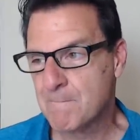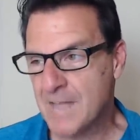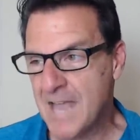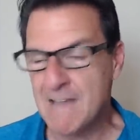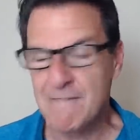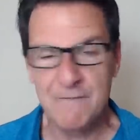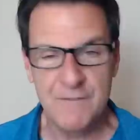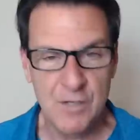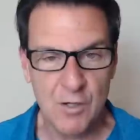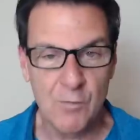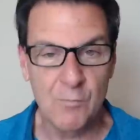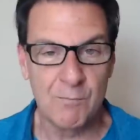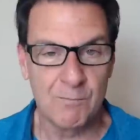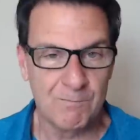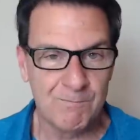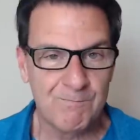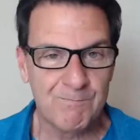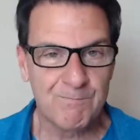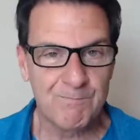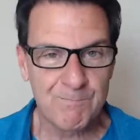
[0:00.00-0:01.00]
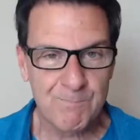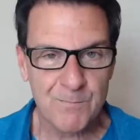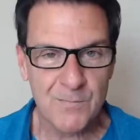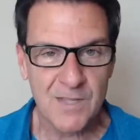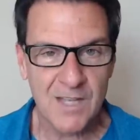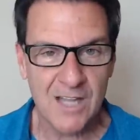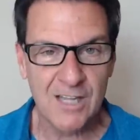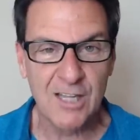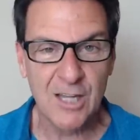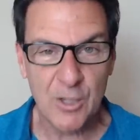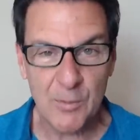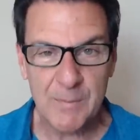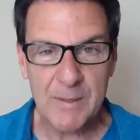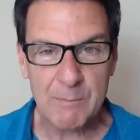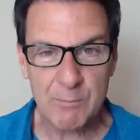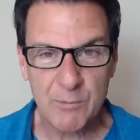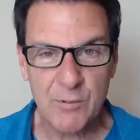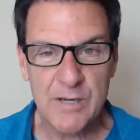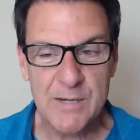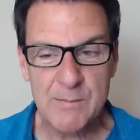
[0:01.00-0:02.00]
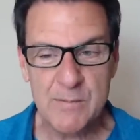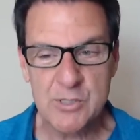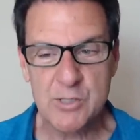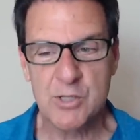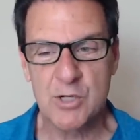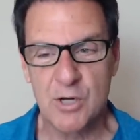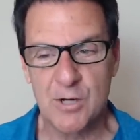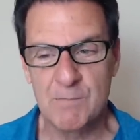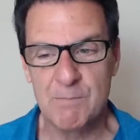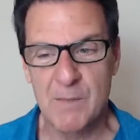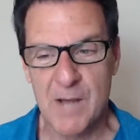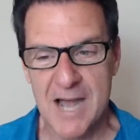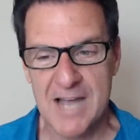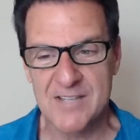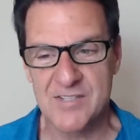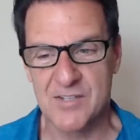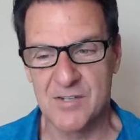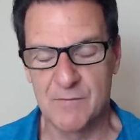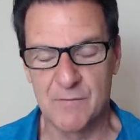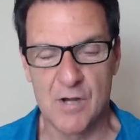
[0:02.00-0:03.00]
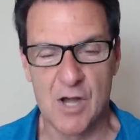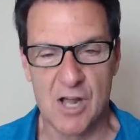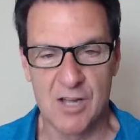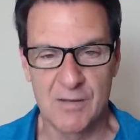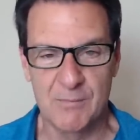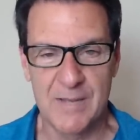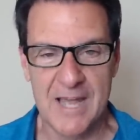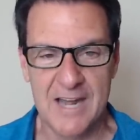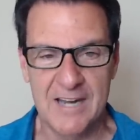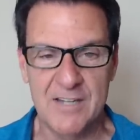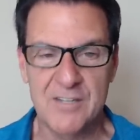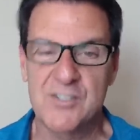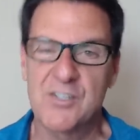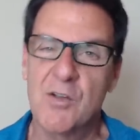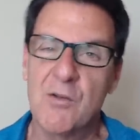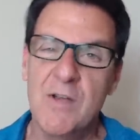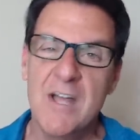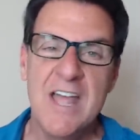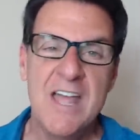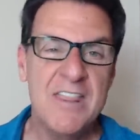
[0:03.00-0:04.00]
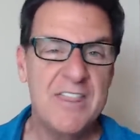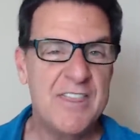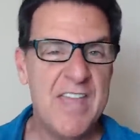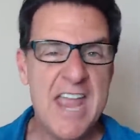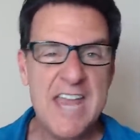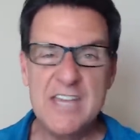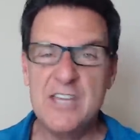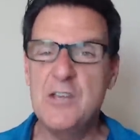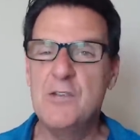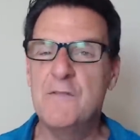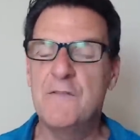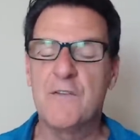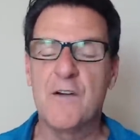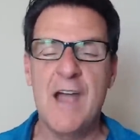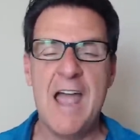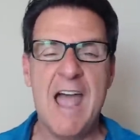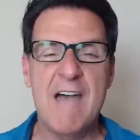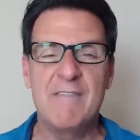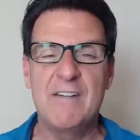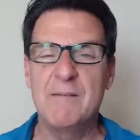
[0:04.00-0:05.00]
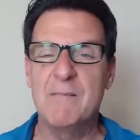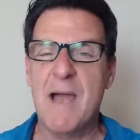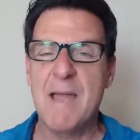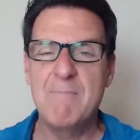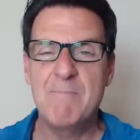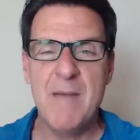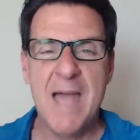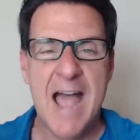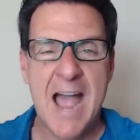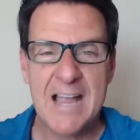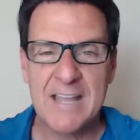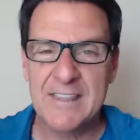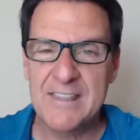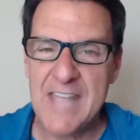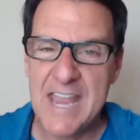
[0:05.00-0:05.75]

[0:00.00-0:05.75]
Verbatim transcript: I feel a little bit premature and positive all about it. So thank you for having my back.